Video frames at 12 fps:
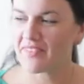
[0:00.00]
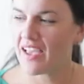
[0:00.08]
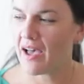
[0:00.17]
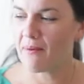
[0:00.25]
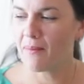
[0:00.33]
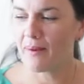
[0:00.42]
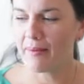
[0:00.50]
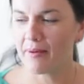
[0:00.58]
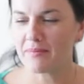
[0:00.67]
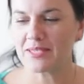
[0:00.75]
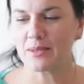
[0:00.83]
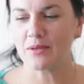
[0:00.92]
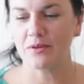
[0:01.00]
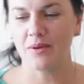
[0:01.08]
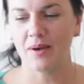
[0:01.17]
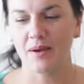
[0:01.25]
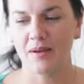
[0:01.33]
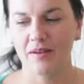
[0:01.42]
I want them
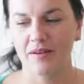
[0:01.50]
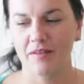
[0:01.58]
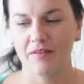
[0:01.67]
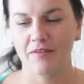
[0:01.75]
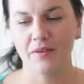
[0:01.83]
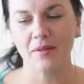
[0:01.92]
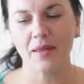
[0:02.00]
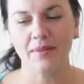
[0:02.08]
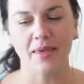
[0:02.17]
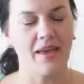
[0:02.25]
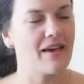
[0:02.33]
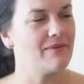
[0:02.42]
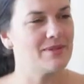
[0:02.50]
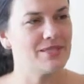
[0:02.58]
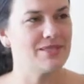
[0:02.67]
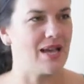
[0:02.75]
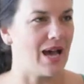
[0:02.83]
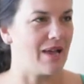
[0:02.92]
to feel like they have a
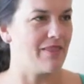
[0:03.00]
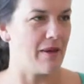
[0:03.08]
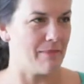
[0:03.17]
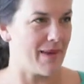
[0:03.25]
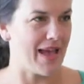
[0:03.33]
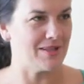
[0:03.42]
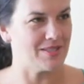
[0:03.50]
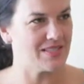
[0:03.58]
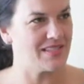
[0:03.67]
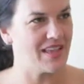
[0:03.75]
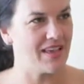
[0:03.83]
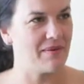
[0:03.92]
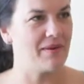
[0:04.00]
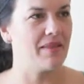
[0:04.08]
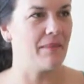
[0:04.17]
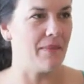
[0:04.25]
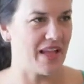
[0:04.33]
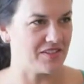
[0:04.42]
design that matches them and
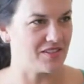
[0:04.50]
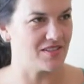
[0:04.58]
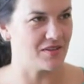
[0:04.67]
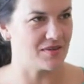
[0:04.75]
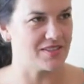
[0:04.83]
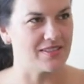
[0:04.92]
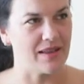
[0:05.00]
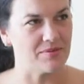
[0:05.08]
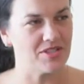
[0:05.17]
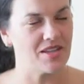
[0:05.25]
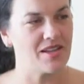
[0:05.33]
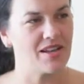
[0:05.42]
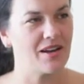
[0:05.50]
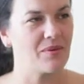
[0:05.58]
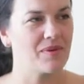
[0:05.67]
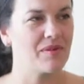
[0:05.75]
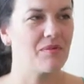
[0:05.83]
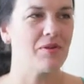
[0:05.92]
that matches their reception. I
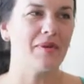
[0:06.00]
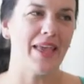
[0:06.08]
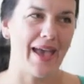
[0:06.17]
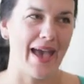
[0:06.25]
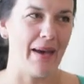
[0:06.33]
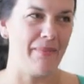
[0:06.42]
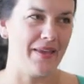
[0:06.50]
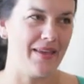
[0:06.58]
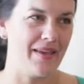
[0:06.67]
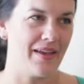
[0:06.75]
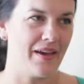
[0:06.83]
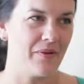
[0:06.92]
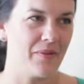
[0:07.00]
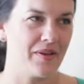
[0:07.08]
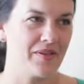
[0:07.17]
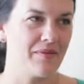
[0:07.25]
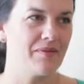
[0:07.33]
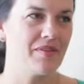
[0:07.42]
want them to be happy. I want
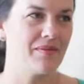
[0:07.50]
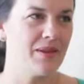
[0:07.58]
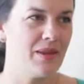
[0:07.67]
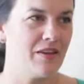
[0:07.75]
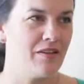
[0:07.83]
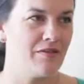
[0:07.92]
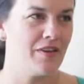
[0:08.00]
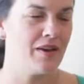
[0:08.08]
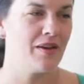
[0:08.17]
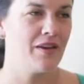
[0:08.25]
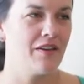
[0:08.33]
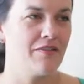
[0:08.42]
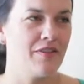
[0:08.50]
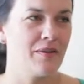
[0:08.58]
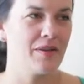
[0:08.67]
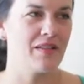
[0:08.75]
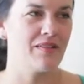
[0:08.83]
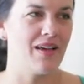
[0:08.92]
them to leave
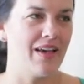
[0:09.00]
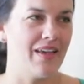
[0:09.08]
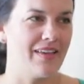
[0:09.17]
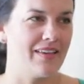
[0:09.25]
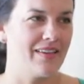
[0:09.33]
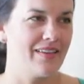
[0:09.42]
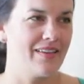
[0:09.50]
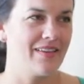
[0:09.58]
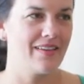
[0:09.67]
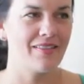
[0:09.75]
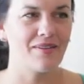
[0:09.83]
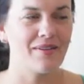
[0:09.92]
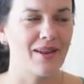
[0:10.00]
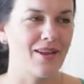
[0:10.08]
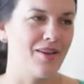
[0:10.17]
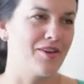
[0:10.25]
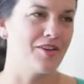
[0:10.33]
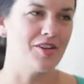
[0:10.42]
feeling like they're getting
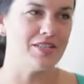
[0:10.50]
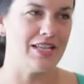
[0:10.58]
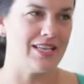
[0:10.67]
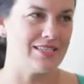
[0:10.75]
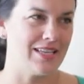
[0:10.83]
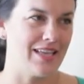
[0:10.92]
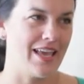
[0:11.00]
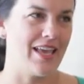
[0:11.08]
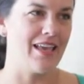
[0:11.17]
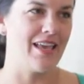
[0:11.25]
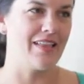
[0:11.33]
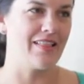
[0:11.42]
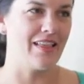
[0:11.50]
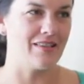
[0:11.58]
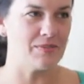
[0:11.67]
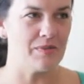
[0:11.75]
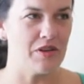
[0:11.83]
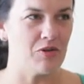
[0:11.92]
a good tasting cake that's
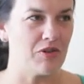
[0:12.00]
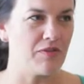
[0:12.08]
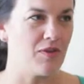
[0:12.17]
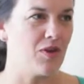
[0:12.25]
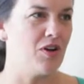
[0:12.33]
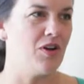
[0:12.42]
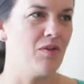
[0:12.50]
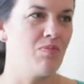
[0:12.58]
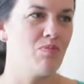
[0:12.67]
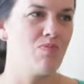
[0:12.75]
beautiful